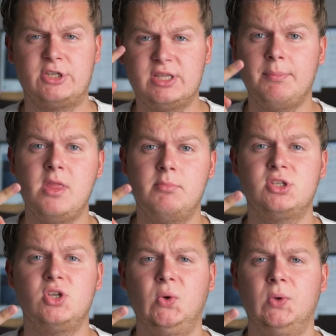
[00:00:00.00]
Step number
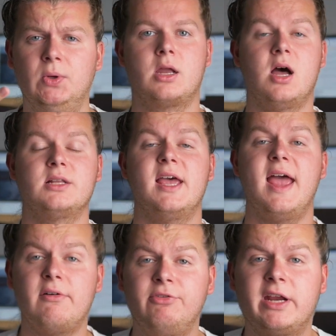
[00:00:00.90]
two, cut
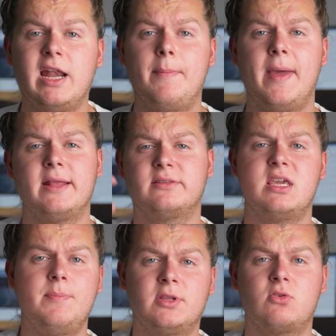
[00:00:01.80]
every clip and
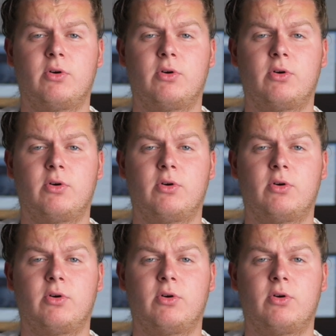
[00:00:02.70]
keep it